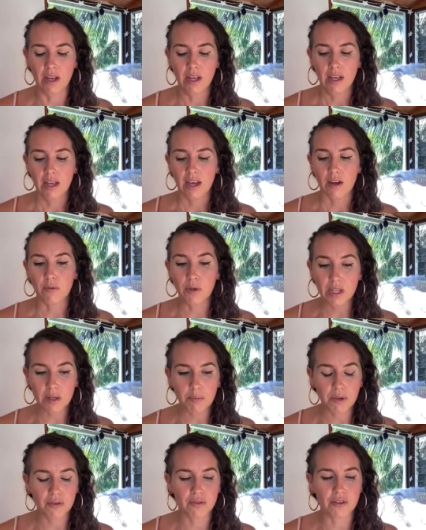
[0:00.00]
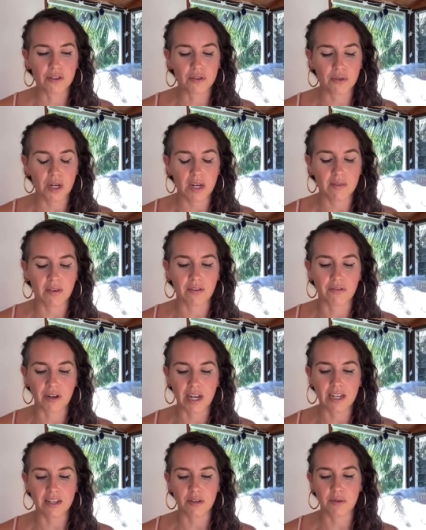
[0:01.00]
a really beautiful story of a
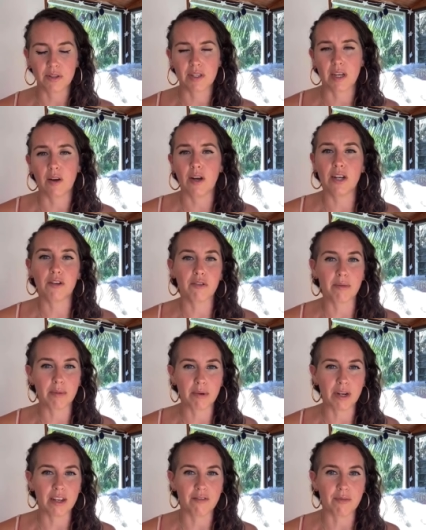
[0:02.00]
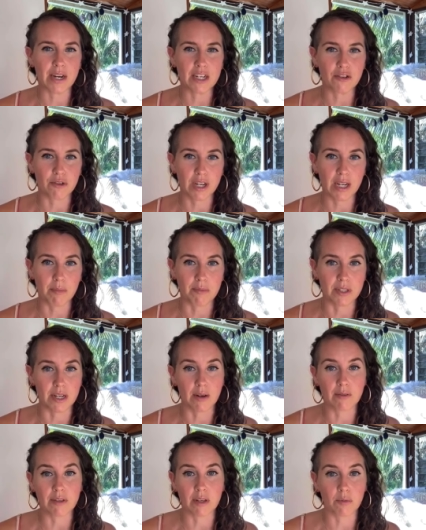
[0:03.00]
friend who was like well, i don't remember any of my dreams and i
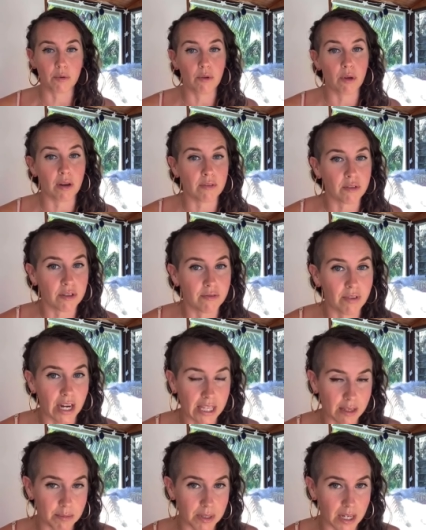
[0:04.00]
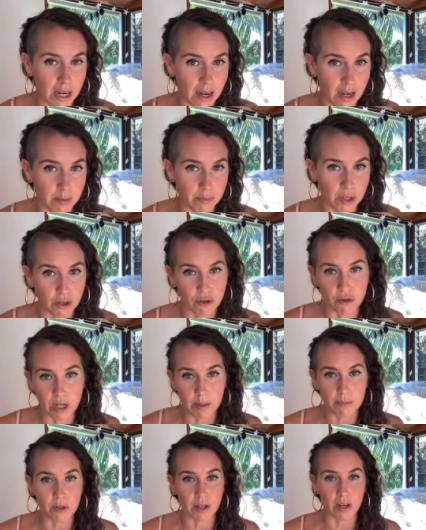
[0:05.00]
was like well you have to invite them to come you know
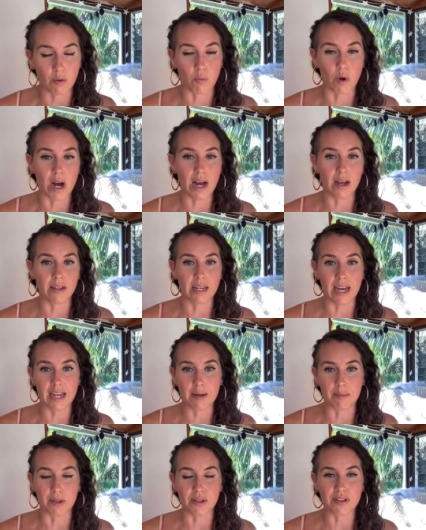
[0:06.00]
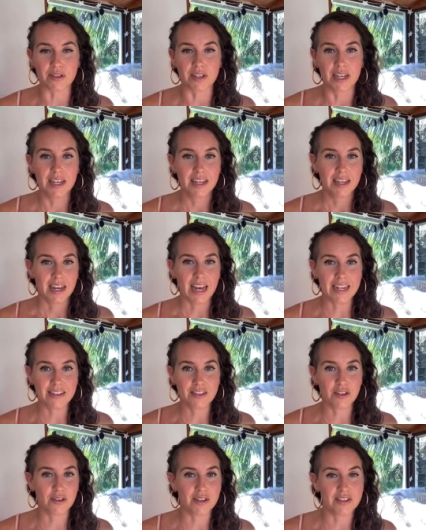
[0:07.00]
dreams are like wild animals and
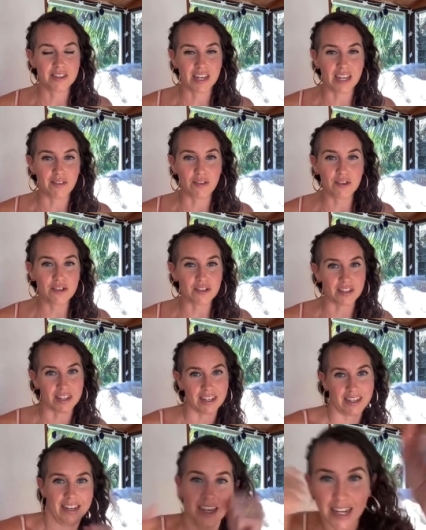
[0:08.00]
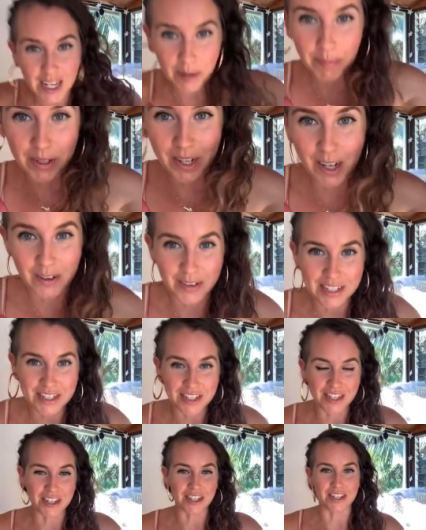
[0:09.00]
so it's like if you just like get up and go into
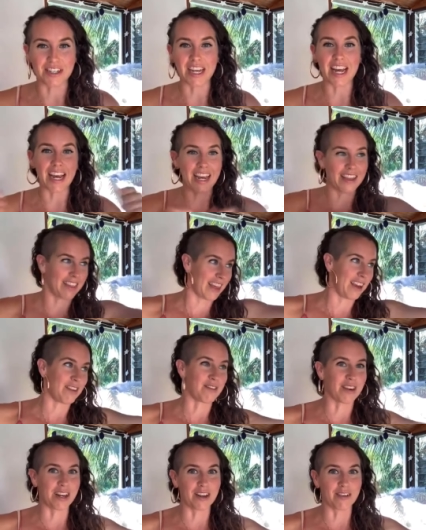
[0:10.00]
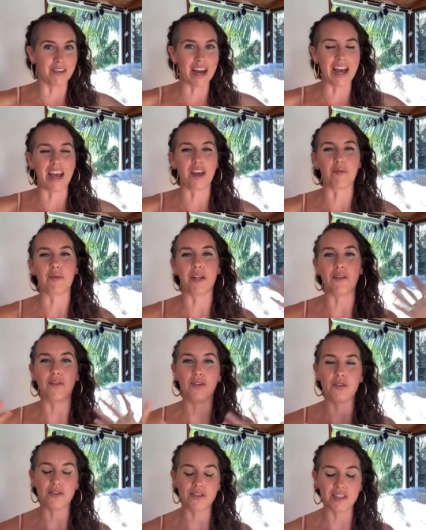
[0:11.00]
your day they run away but if you
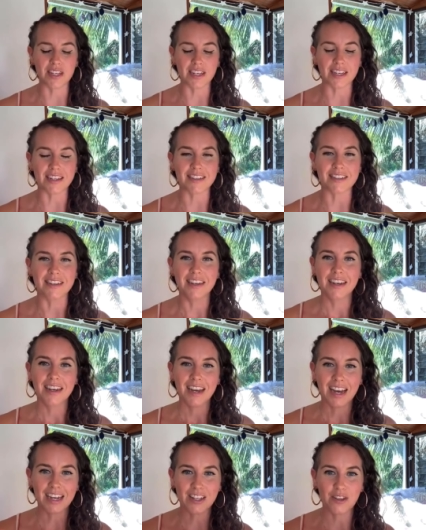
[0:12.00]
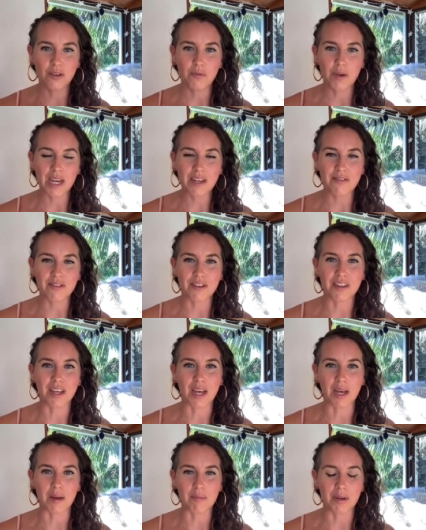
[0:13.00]
sit and you wait for
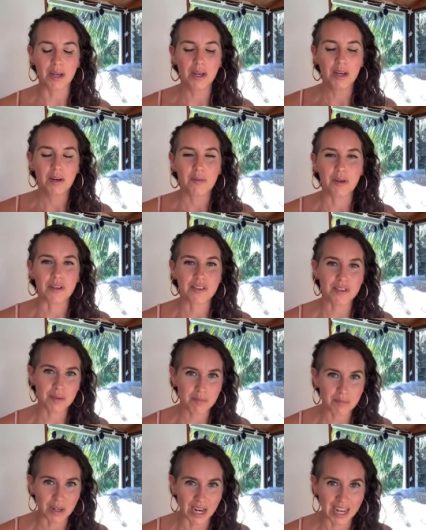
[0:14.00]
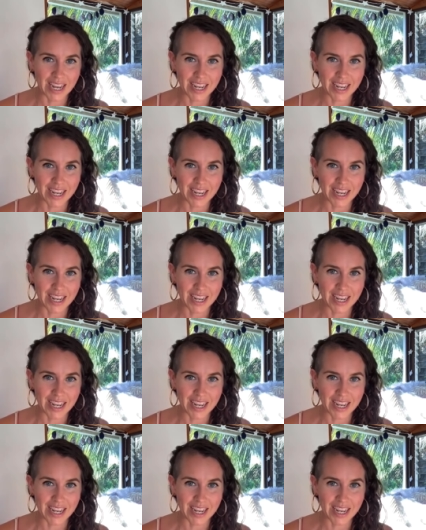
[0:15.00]
them with some bread